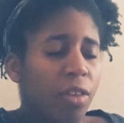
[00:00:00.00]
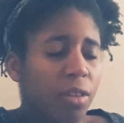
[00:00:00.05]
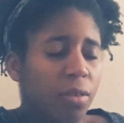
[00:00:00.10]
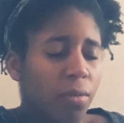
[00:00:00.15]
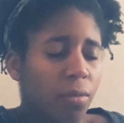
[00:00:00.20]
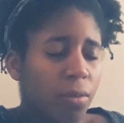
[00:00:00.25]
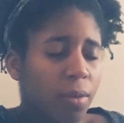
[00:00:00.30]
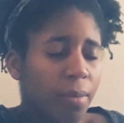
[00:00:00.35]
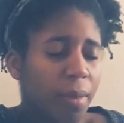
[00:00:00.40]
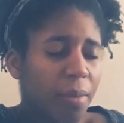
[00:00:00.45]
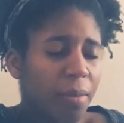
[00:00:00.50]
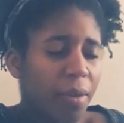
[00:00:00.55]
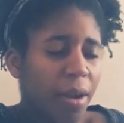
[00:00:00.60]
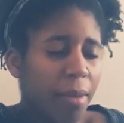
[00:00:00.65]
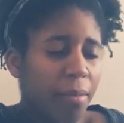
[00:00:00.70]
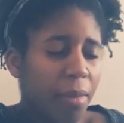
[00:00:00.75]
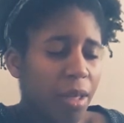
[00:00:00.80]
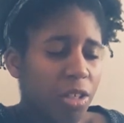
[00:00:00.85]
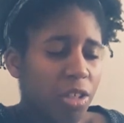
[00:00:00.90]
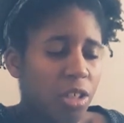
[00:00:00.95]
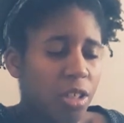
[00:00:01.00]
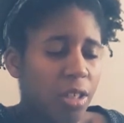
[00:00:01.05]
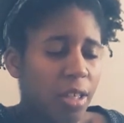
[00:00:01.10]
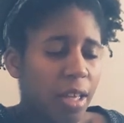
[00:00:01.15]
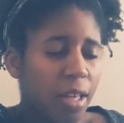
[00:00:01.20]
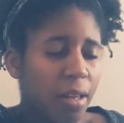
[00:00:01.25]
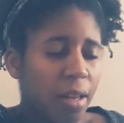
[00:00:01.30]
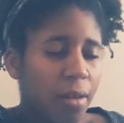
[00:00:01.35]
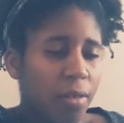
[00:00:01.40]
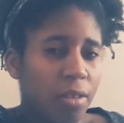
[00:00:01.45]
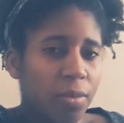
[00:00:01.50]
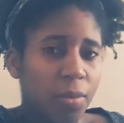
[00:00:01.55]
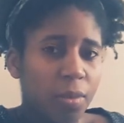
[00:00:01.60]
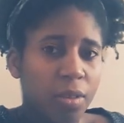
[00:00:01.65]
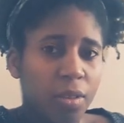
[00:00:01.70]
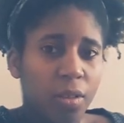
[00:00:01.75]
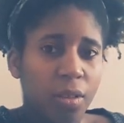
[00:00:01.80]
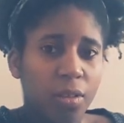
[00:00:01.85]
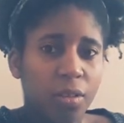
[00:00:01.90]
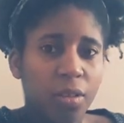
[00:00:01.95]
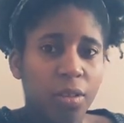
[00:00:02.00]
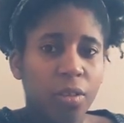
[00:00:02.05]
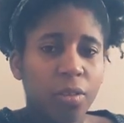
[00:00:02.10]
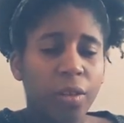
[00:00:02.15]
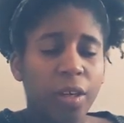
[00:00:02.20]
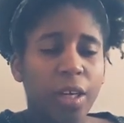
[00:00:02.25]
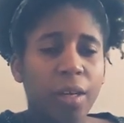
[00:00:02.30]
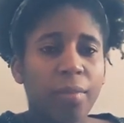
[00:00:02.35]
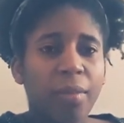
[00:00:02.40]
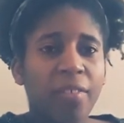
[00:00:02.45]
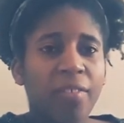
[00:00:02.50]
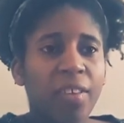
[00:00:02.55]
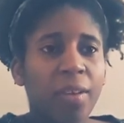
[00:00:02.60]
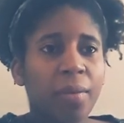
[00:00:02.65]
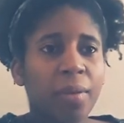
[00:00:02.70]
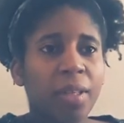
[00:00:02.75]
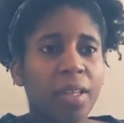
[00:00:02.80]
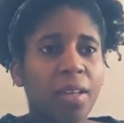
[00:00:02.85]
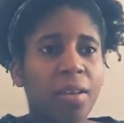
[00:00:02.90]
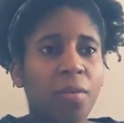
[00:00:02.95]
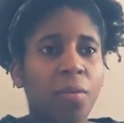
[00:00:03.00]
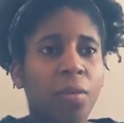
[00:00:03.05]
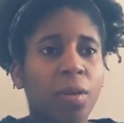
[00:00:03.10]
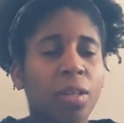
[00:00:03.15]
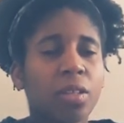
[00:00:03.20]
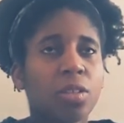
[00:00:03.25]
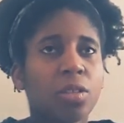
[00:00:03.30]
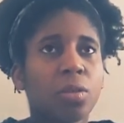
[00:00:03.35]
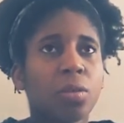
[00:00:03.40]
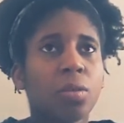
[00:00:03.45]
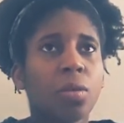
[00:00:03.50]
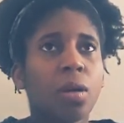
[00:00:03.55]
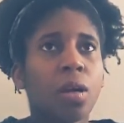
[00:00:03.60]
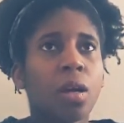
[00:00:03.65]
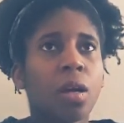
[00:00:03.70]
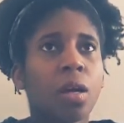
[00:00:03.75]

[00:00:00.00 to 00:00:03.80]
Remember I mentioned that I was supposed to go to New York and my family didn't want to